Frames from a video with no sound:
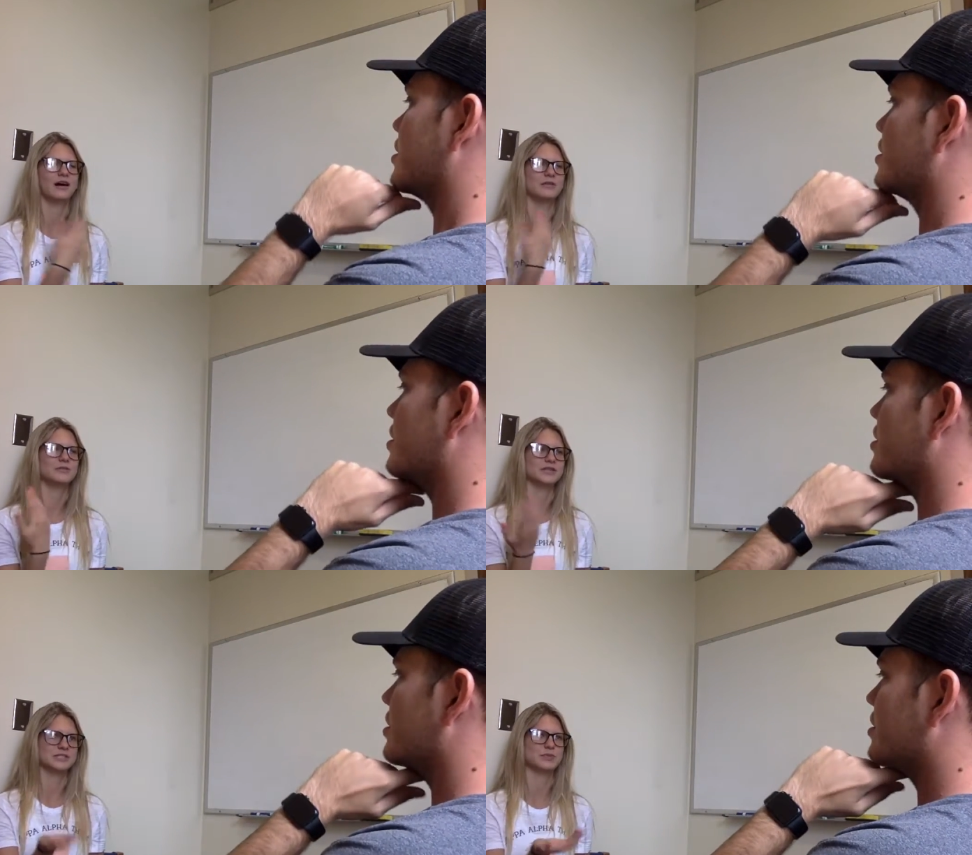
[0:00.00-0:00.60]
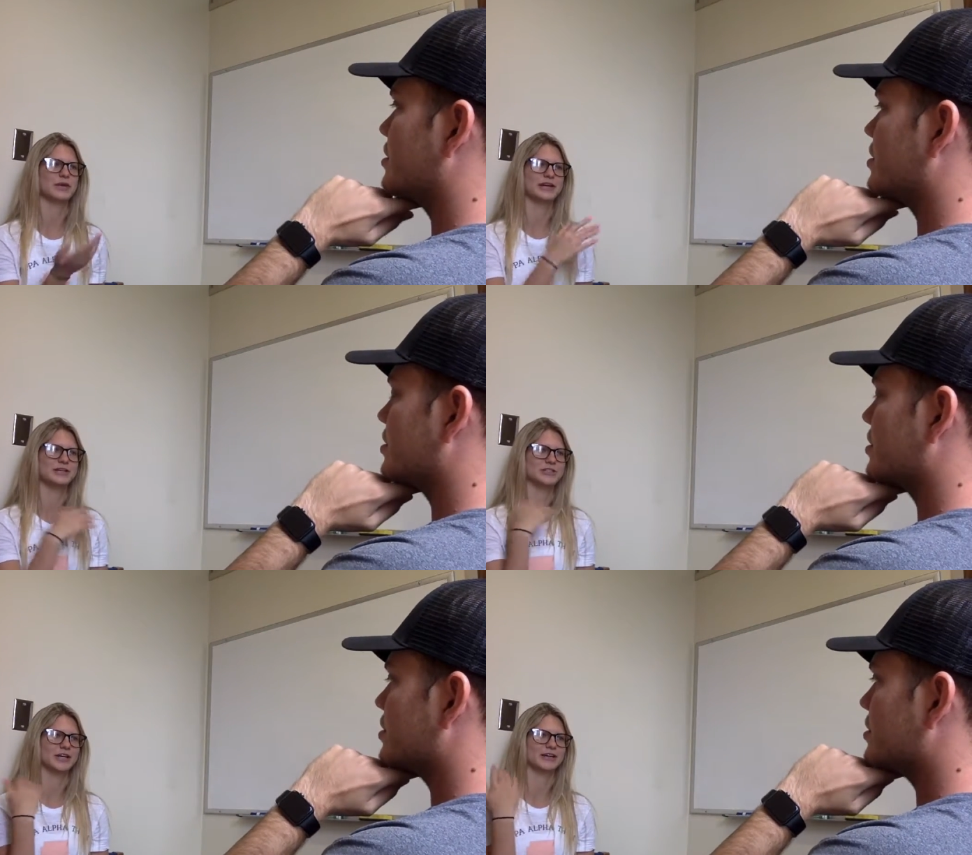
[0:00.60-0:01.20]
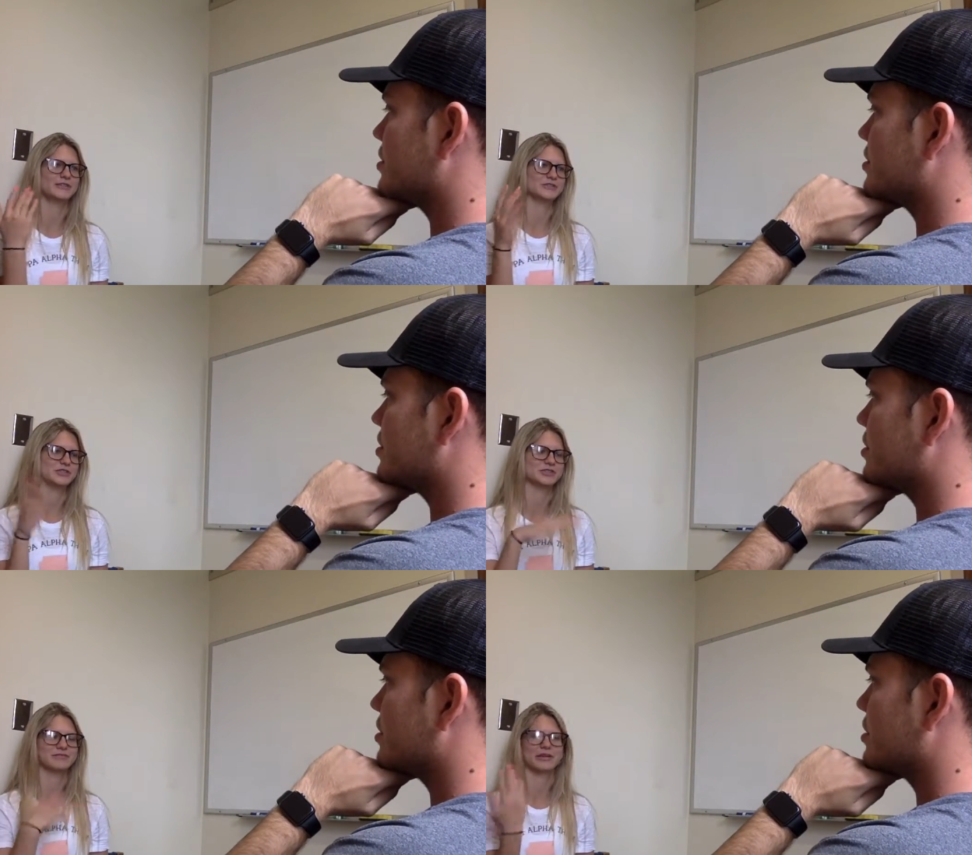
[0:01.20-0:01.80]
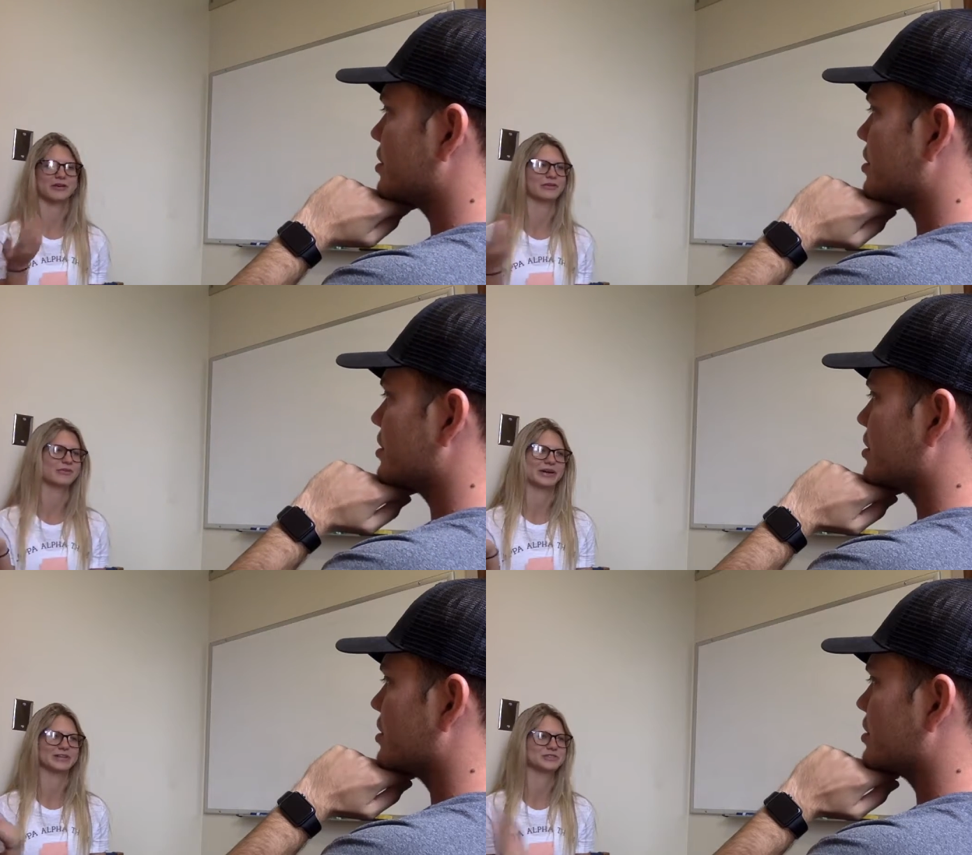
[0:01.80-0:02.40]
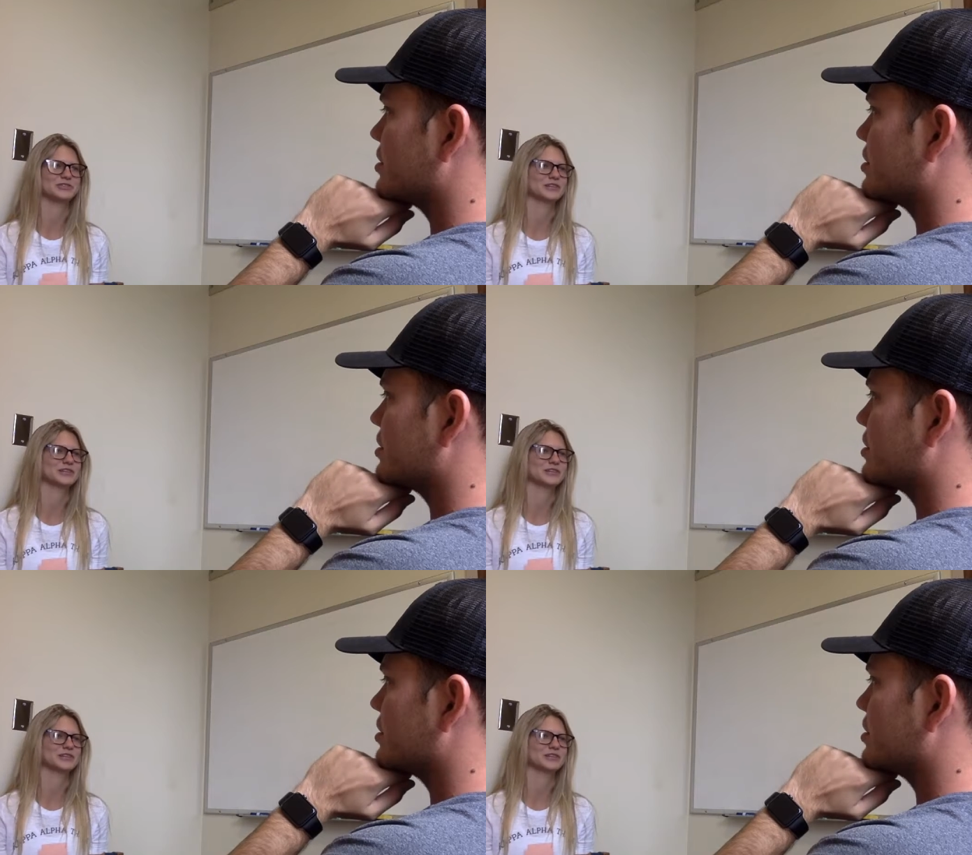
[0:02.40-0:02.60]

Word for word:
Speaker 1: um, the spinach and just like a ranch